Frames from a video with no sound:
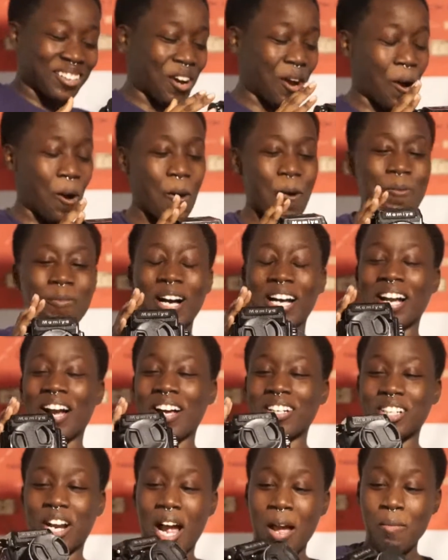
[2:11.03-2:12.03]
Oh my
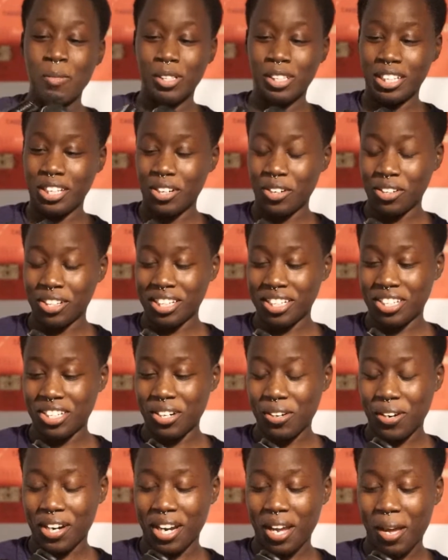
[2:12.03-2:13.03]
gosh, I'm literally
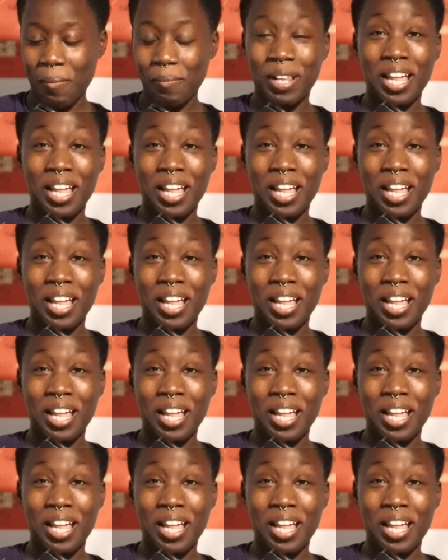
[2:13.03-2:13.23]
tearing up.